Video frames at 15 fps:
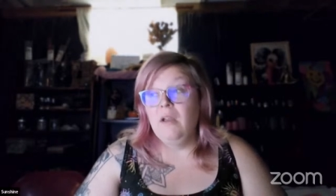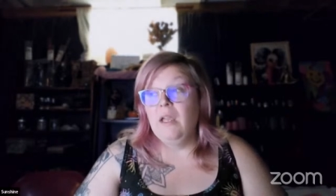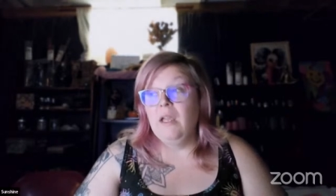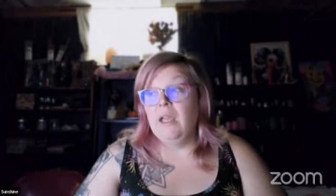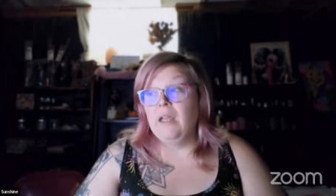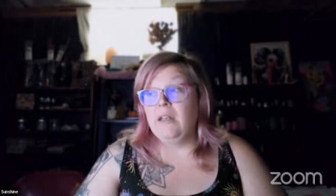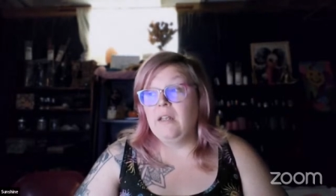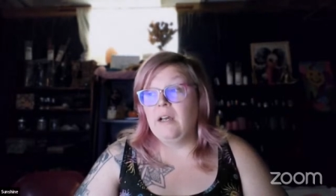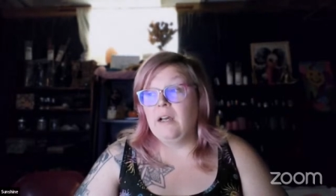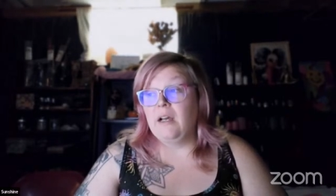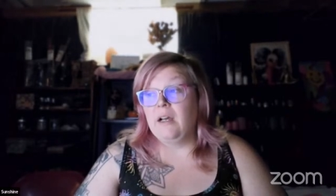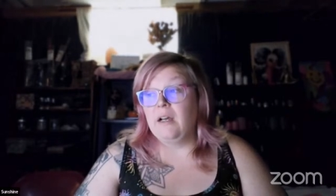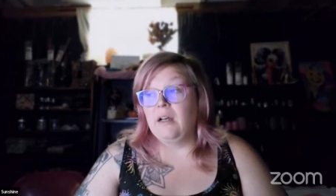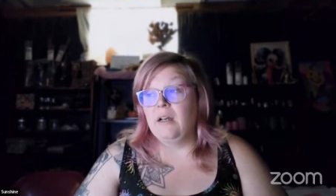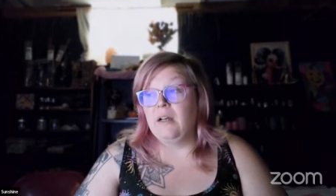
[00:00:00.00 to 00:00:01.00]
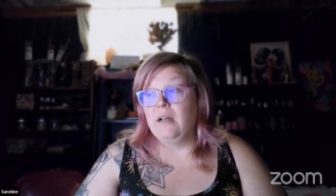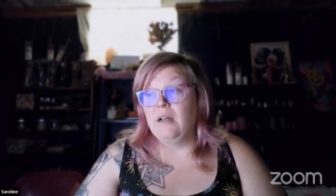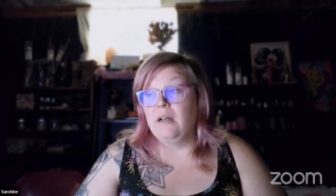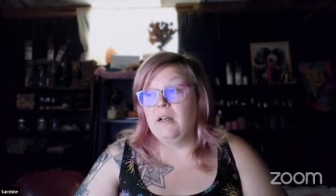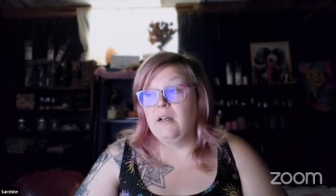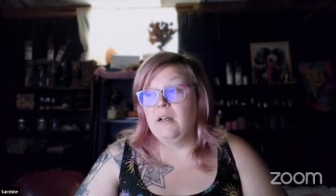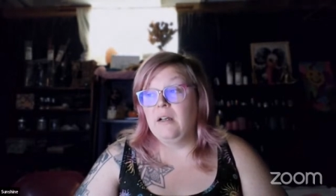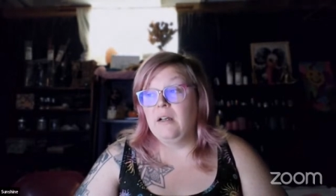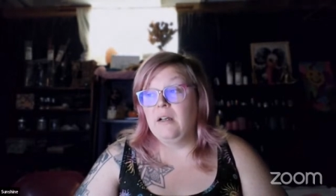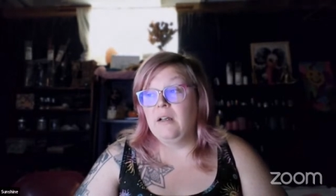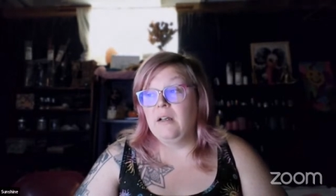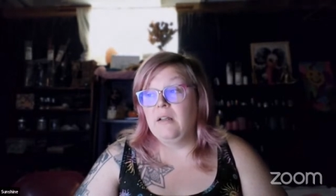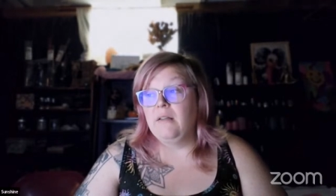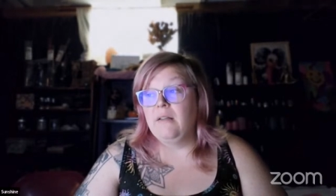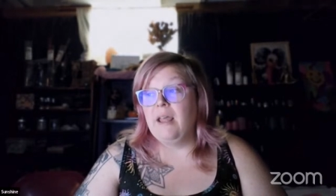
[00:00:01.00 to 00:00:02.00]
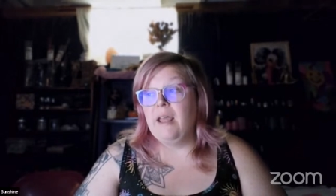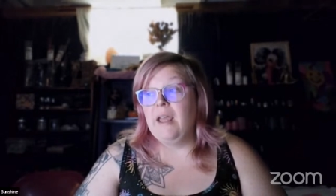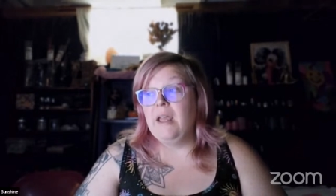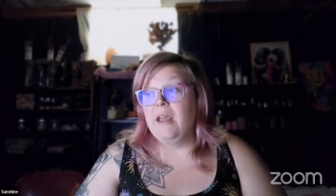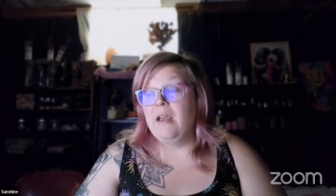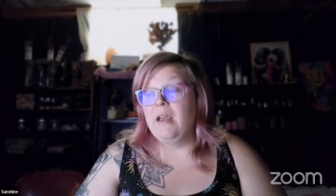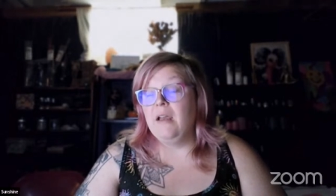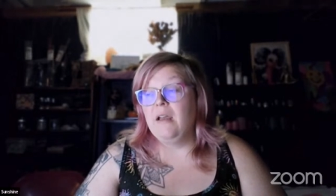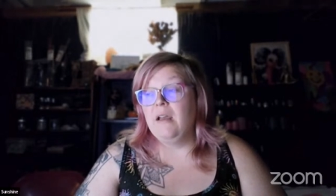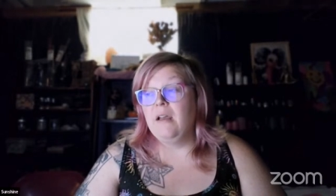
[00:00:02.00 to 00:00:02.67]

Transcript: And they